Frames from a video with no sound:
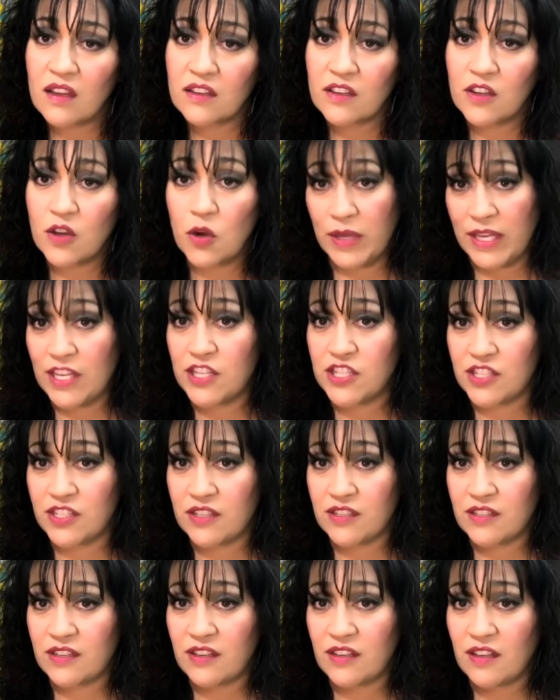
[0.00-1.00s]

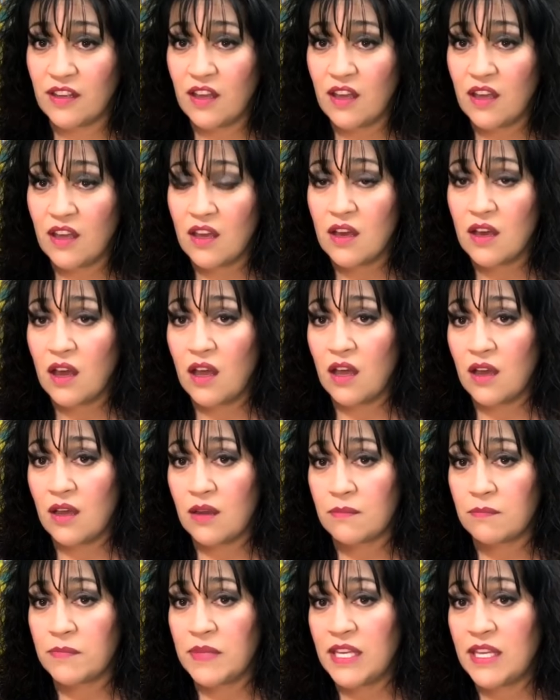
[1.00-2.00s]
cohesion
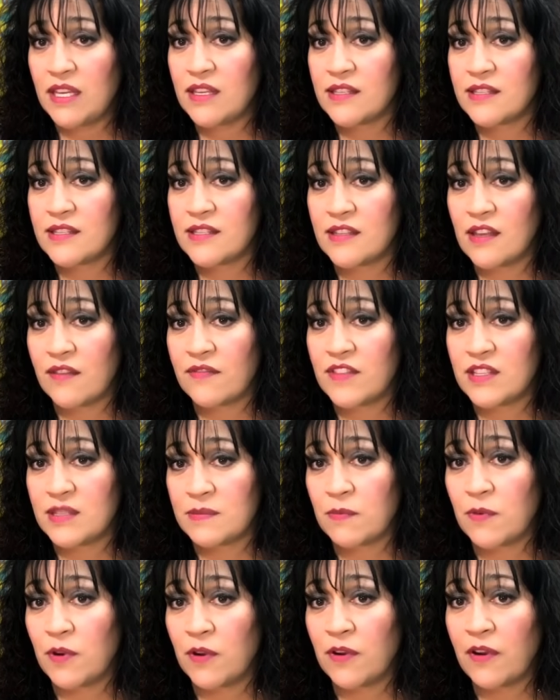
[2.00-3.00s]
piece of this
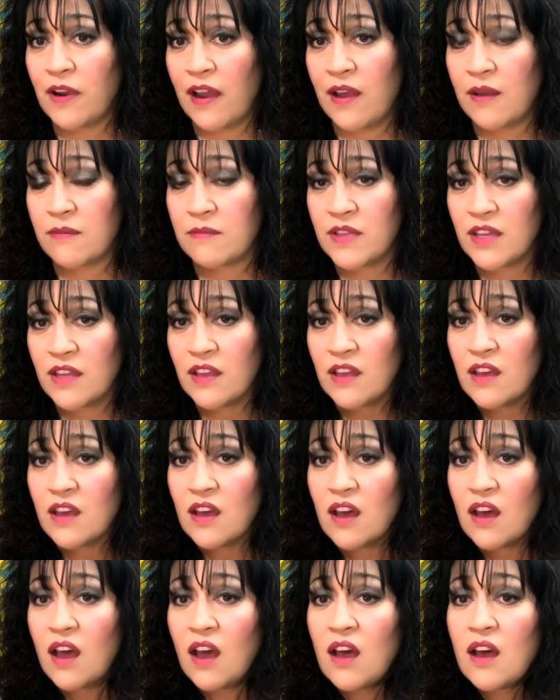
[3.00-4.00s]
program.
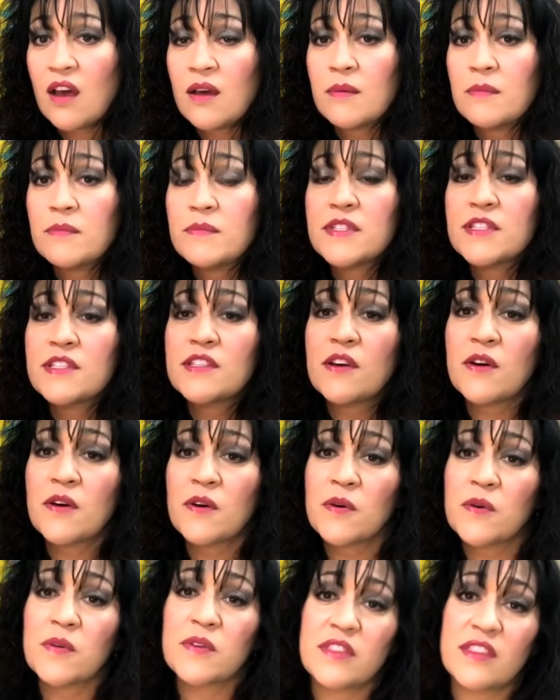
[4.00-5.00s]

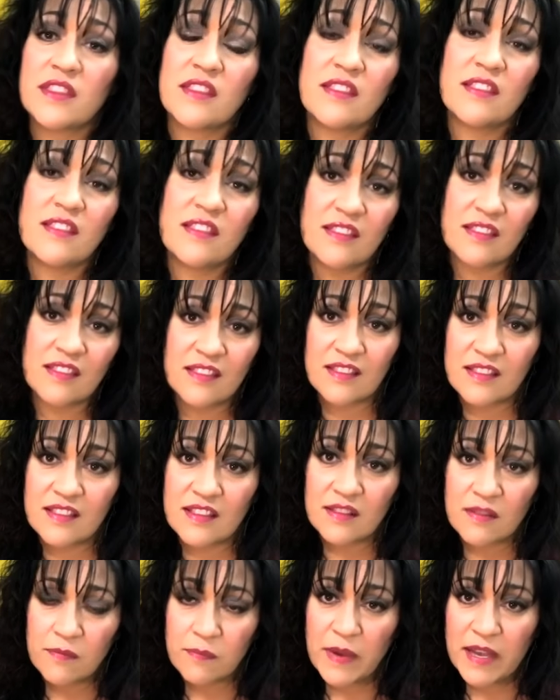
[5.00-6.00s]
So
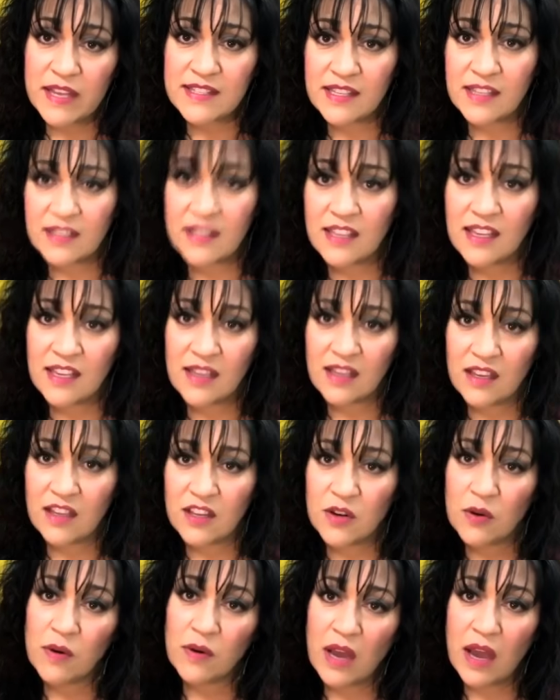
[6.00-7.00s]
basically,
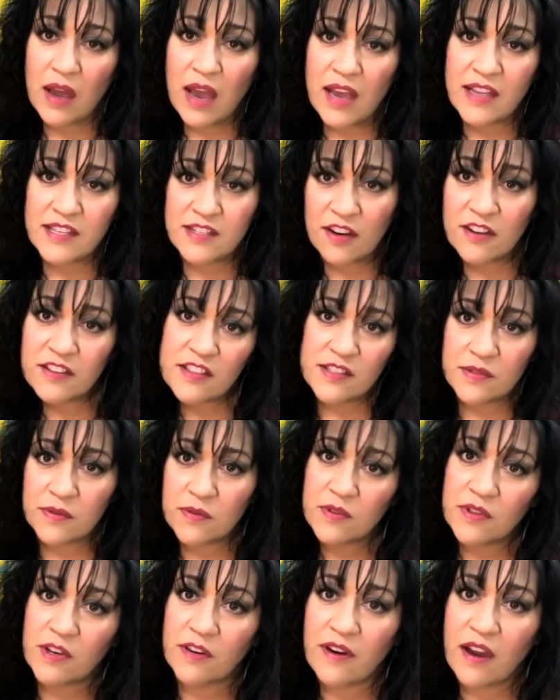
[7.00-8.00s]
I start the
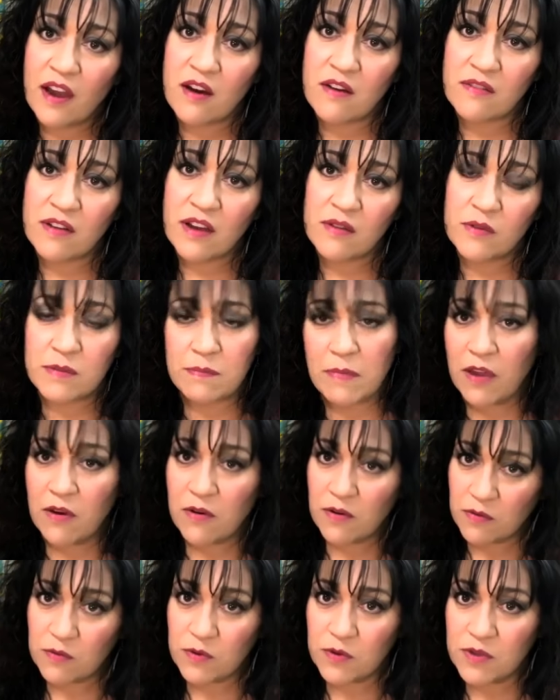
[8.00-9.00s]
school year out with my
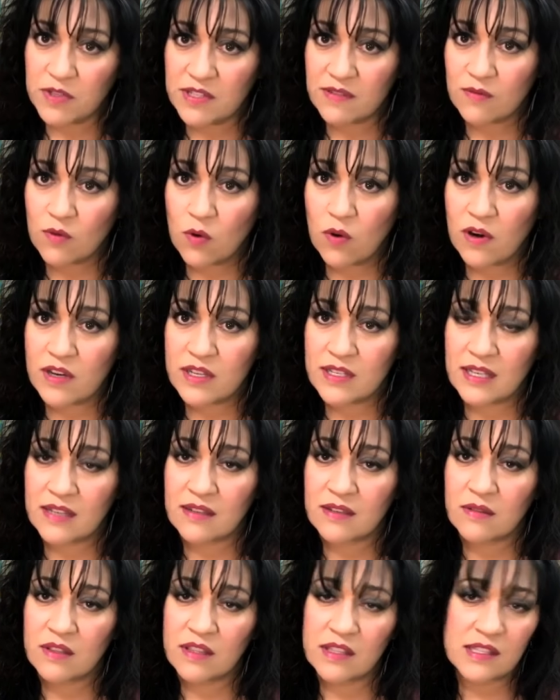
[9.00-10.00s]
own rules, of course,
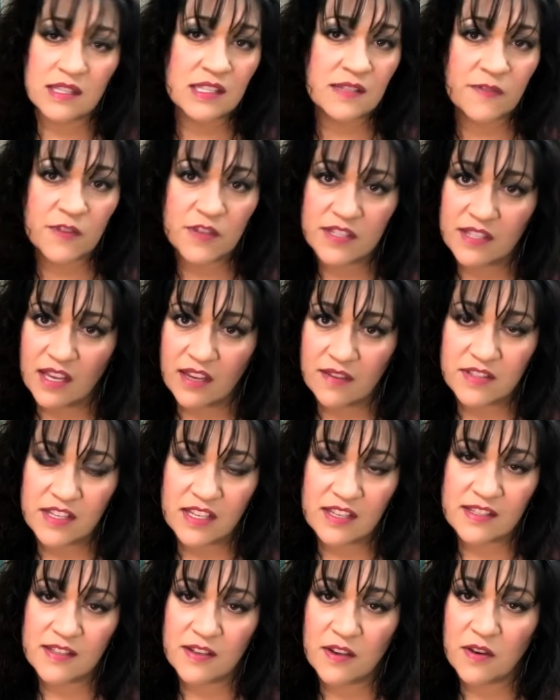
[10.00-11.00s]
and this is for
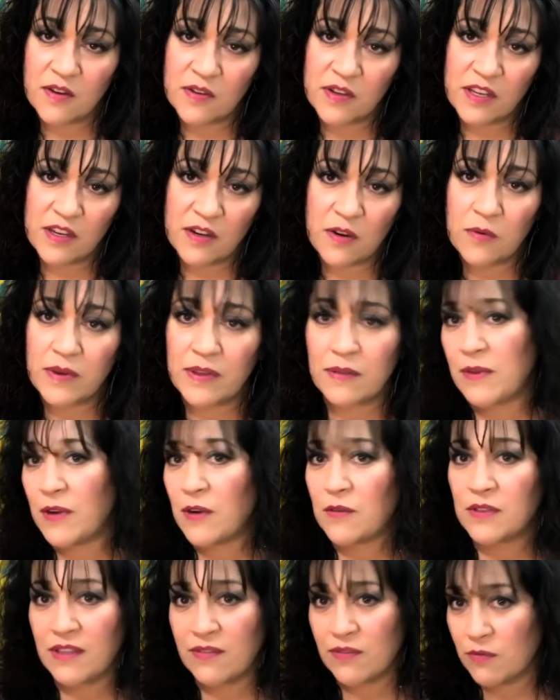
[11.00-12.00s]
safety. So, we
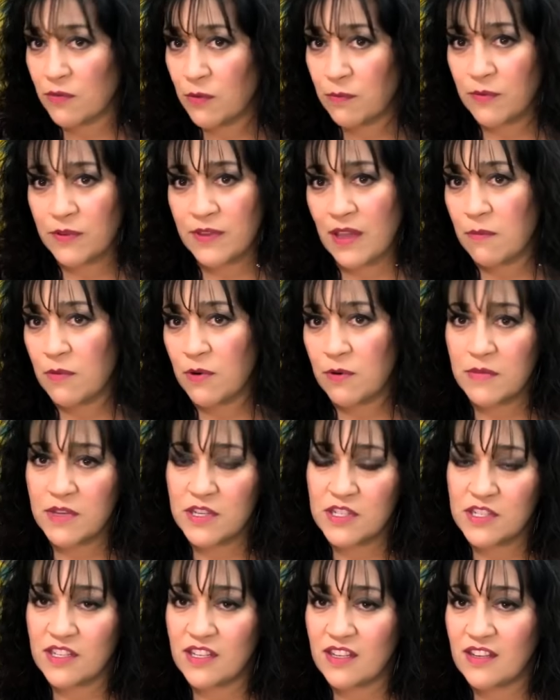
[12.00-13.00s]
don't leave the room without
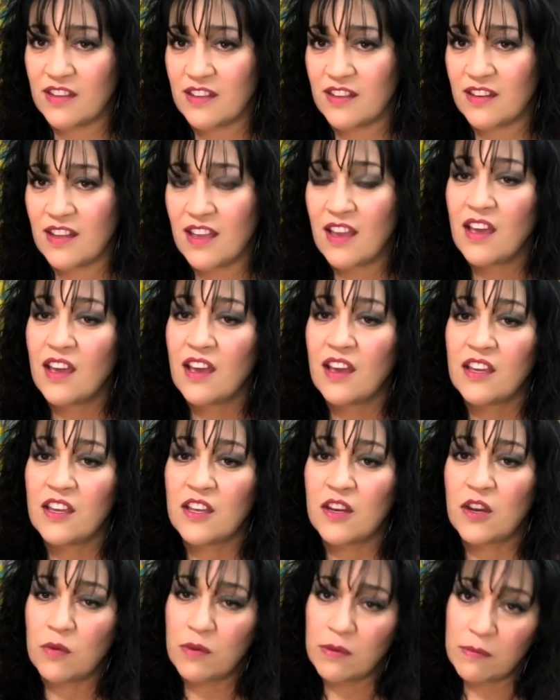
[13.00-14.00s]
permission.
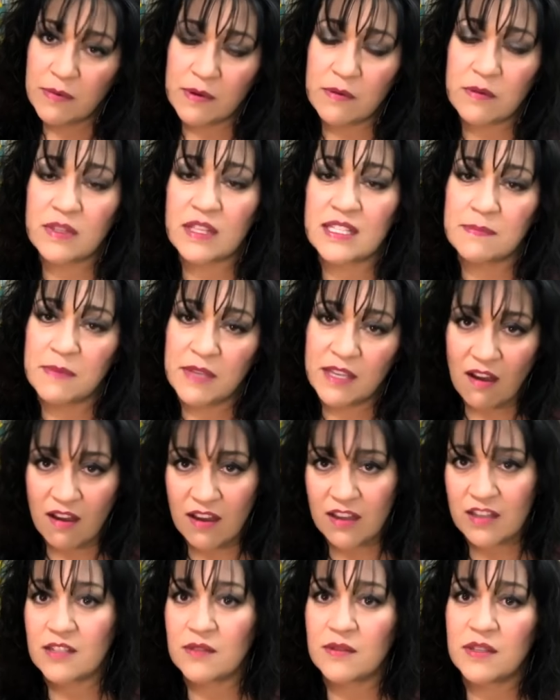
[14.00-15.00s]
Let's be
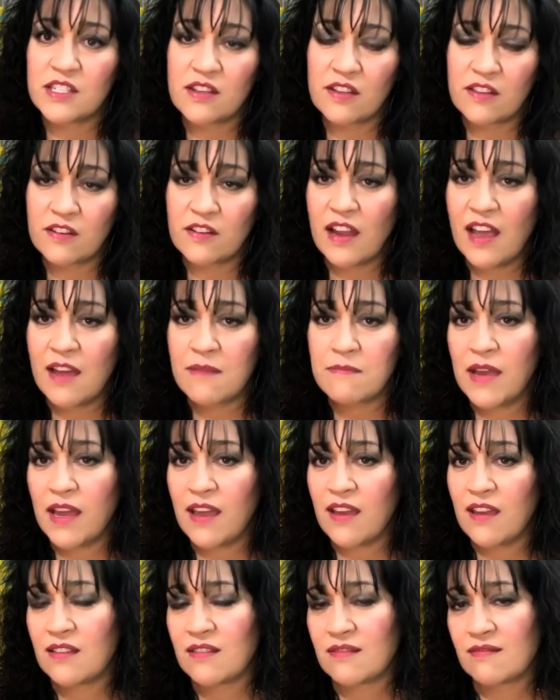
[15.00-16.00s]
kind to each other. I have
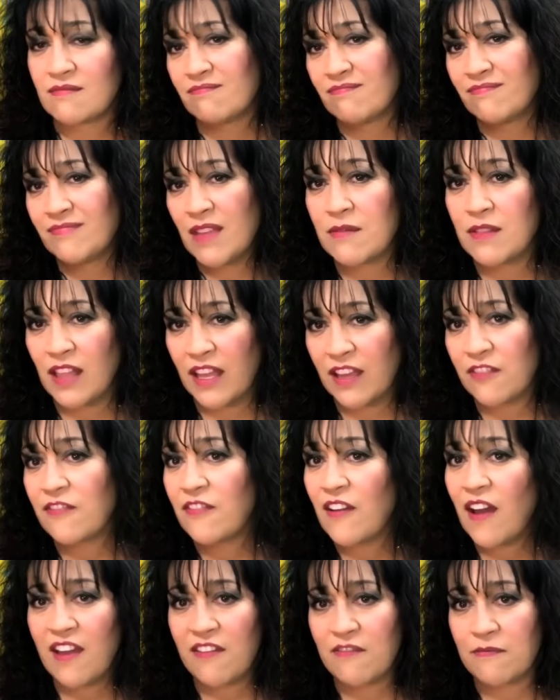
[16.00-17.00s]
my
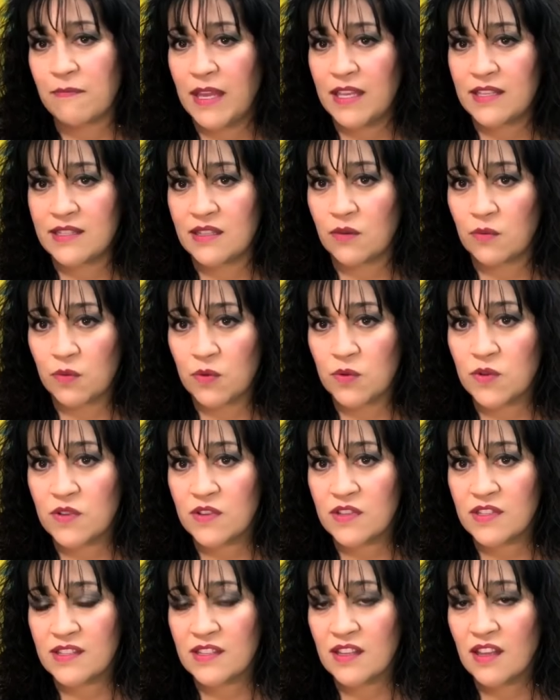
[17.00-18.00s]
5 basic
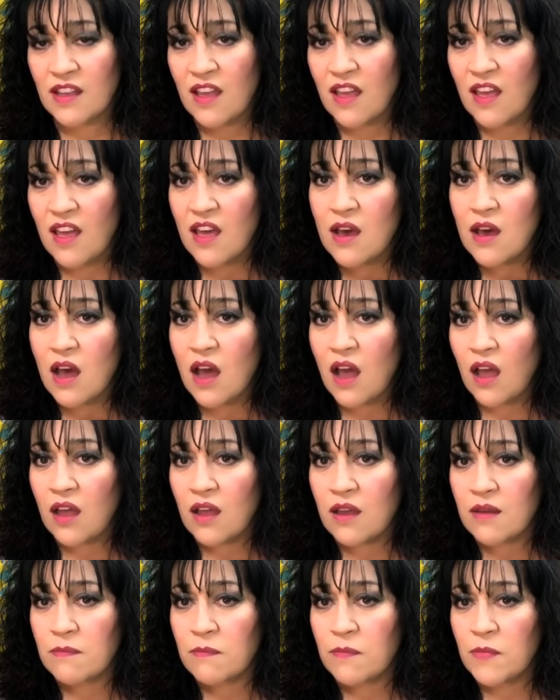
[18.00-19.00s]
rules,
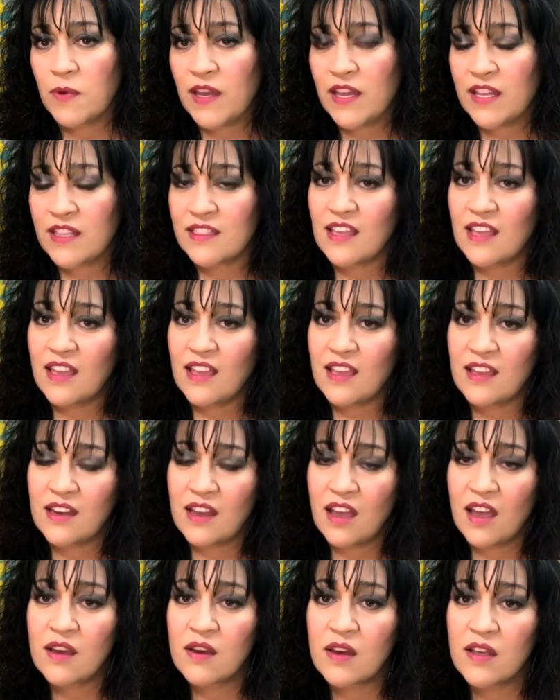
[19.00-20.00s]
but then
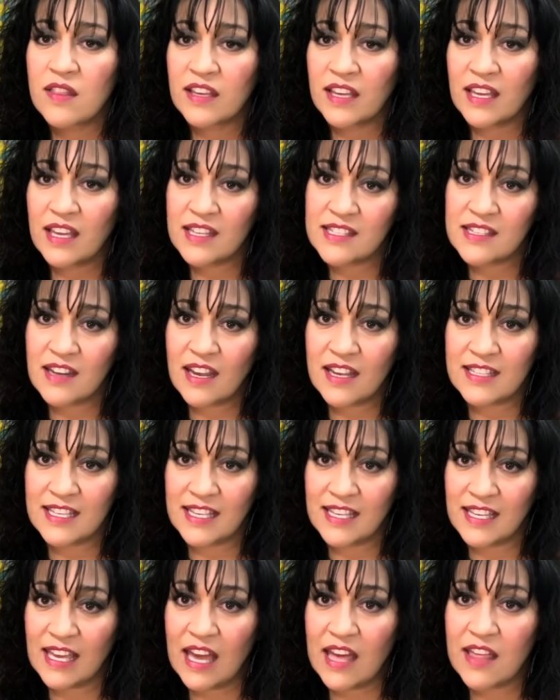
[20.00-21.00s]
the kids and I
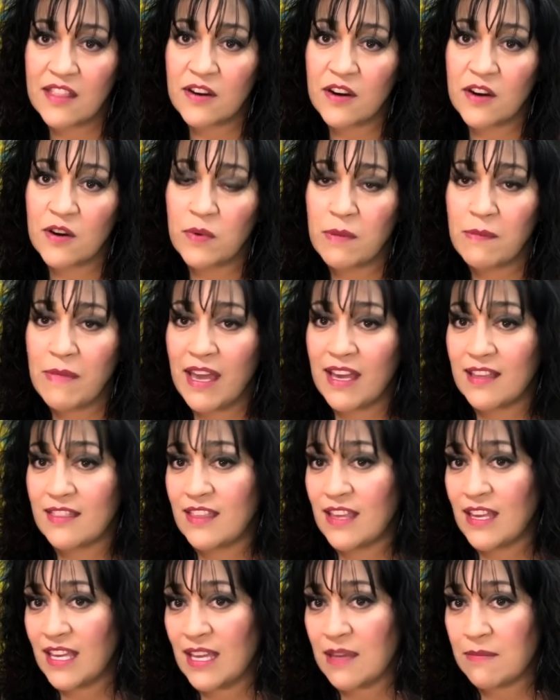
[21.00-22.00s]
together, we make a
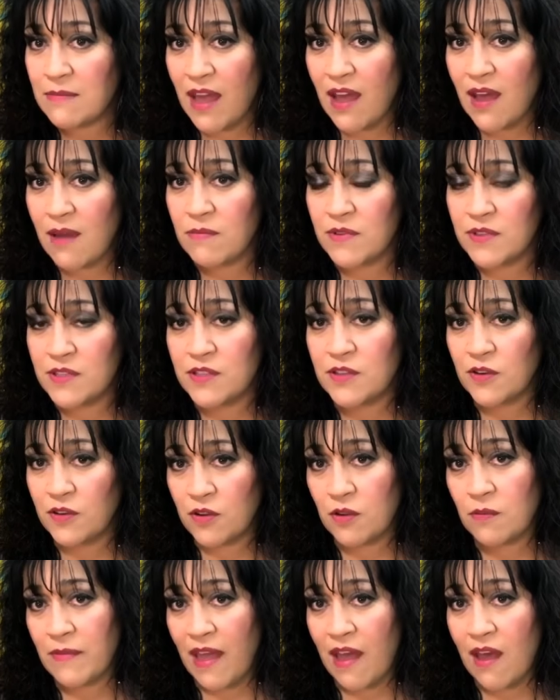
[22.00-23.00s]
thinking map, a
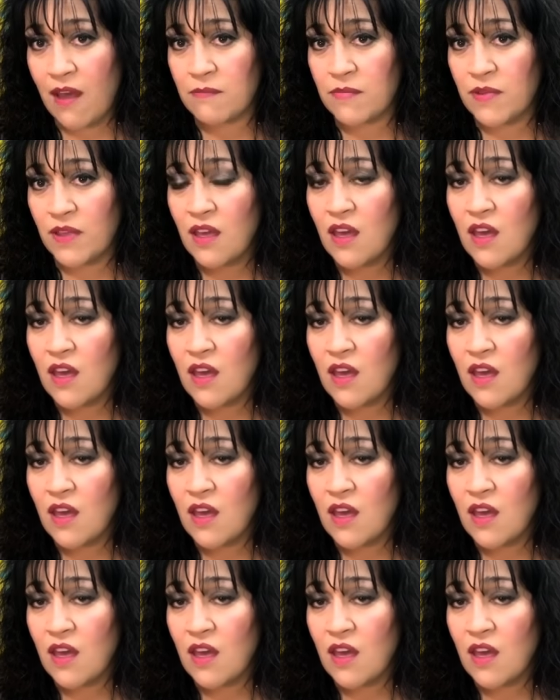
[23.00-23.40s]
circle map,